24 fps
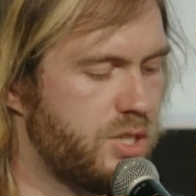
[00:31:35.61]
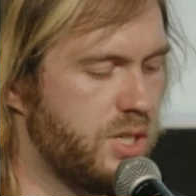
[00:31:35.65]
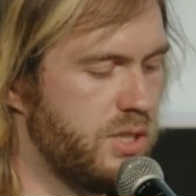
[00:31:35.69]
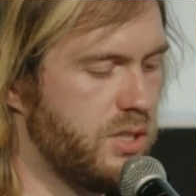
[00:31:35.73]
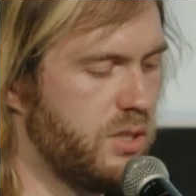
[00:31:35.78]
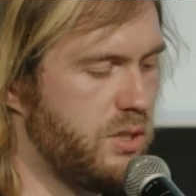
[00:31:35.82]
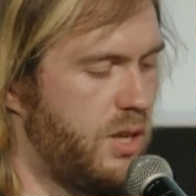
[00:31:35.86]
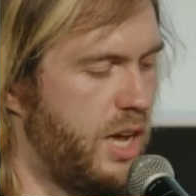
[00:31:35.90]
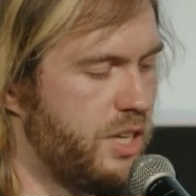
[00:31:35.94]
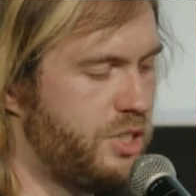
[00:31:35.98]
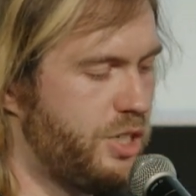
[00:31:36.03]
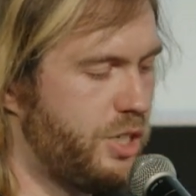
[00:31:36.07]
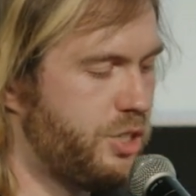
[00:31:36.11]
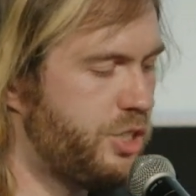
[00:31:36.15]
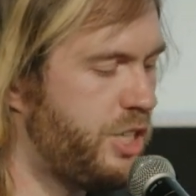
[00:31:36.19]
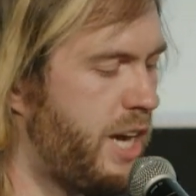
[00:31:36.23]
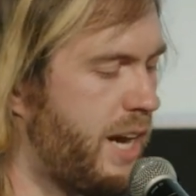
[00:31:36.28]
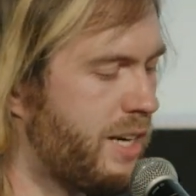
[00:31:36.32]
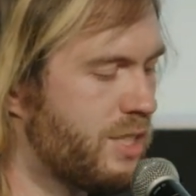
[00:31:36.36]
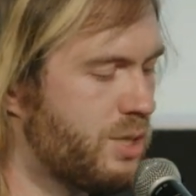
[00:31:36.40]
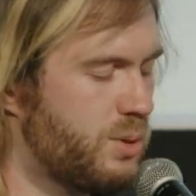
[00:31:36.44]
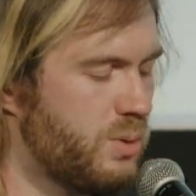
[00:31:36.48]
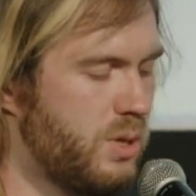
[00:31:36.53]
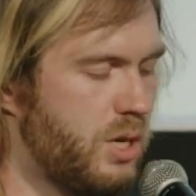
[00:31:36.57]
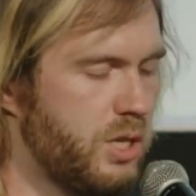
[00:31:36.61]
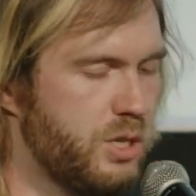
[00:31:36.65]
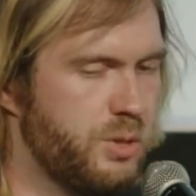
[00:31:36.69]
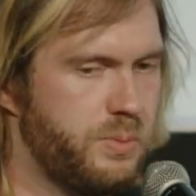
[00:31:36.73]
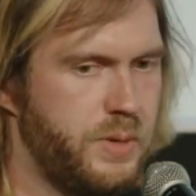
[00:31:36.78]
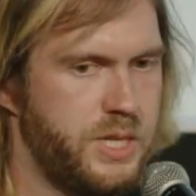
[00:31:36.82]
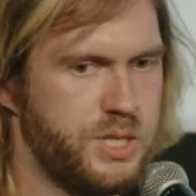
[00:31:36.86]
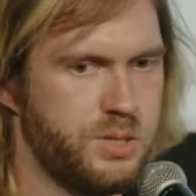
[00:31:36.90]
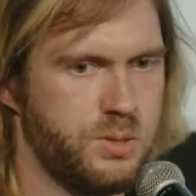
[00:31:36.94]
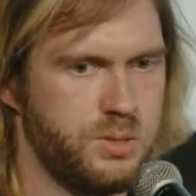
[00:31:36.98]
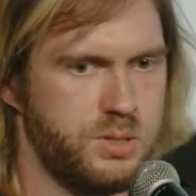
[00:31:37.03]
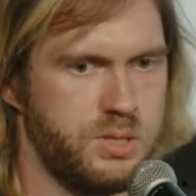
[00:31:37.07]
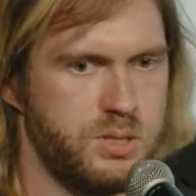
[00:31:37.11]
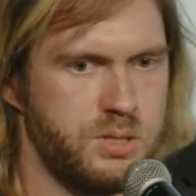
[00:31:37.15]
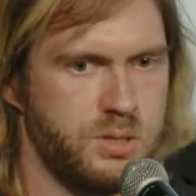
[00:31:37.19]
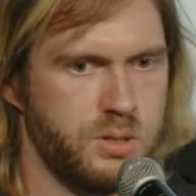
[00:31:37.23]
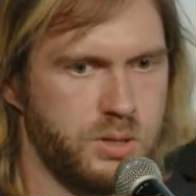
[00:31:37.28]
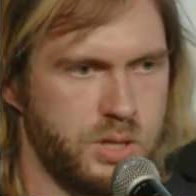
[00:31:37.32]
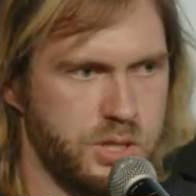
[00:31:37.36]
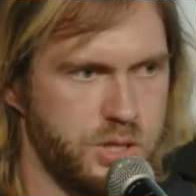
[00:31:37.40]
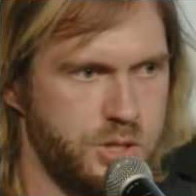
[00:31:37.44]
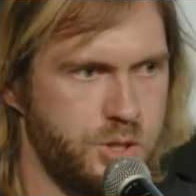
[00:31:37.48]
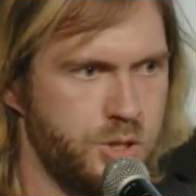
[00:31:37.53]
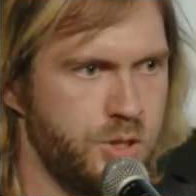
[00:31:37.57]
and the logic checks when all the resources are
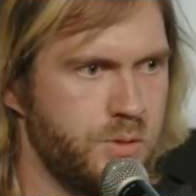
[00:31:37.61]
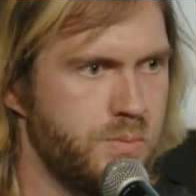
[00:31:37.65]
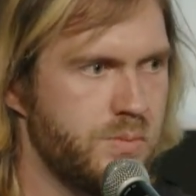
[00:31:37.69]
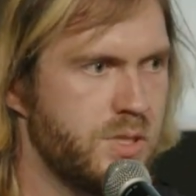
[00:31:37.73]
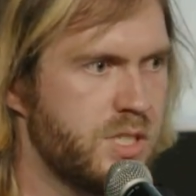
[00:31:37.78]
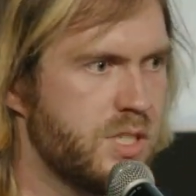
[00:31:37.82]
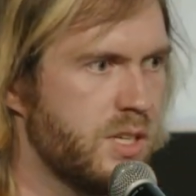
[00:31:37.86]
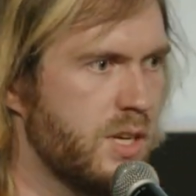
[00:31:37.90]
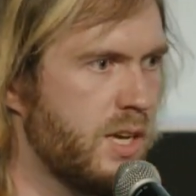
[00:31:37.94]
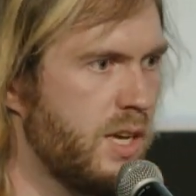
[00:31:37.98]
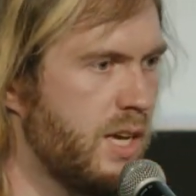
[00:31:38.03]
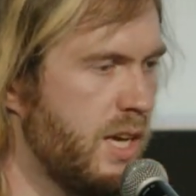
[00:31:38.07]
consumed